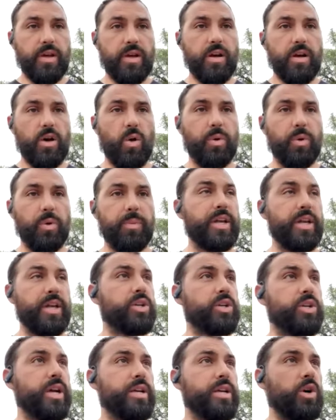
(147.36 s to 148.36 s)
Open up that
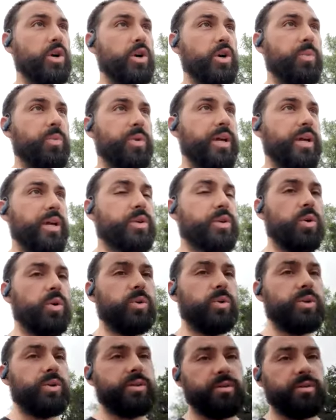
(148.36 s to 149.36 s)
chest. Open out your
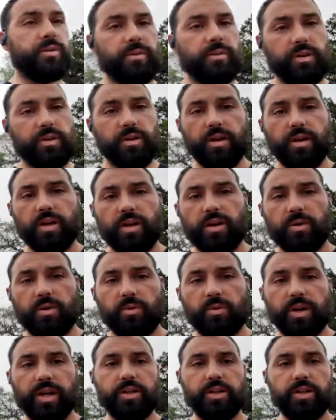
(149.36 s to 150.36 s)
shoulder.
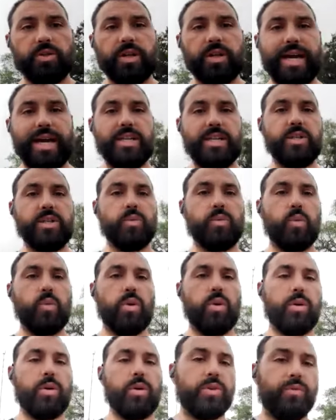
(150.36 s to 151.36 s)
Want to get you nice and warm.
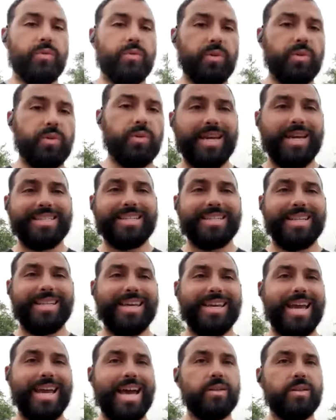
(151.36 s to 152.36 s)
Should feel the space down the
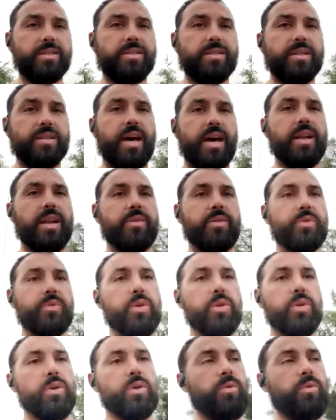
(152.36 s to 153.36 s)
outside of your
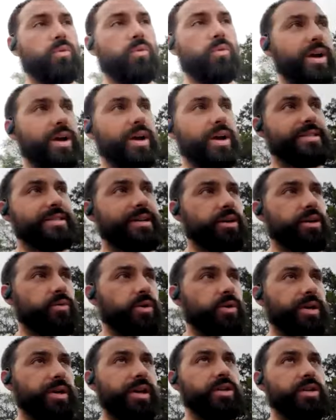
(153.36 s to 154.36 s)
right side of your rib
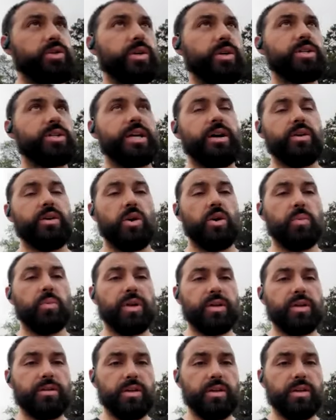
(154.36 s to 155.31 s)
cage stretching out and opening.